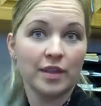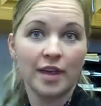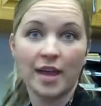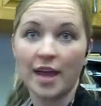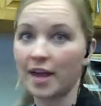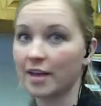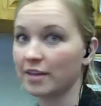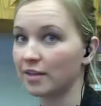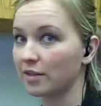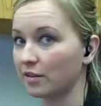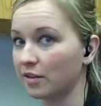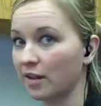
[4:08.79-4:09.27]
They
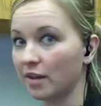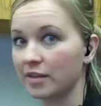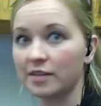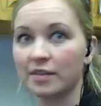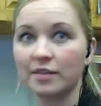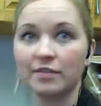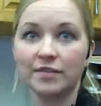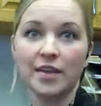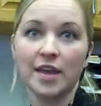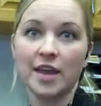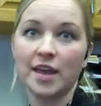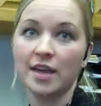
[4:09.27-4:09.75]
ask lots
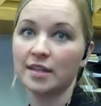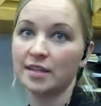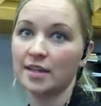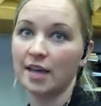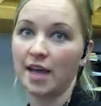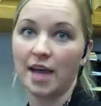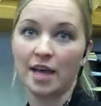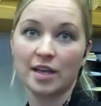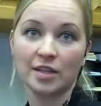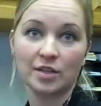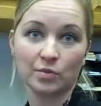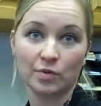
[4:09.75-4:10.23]
of things.
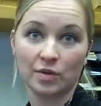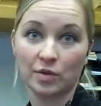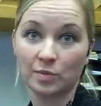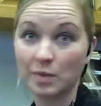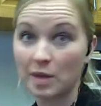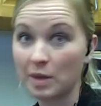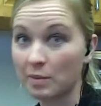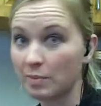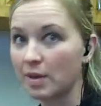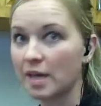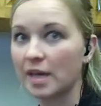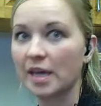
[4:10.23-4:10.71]
They ask with
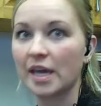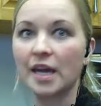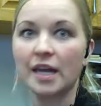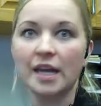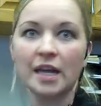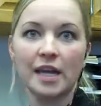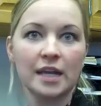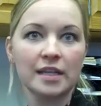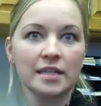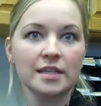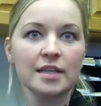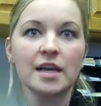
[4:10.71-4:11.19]
me being in
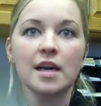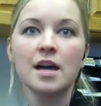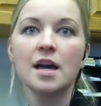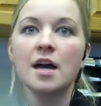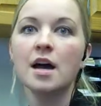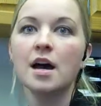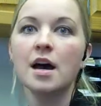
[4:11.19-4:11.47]
it.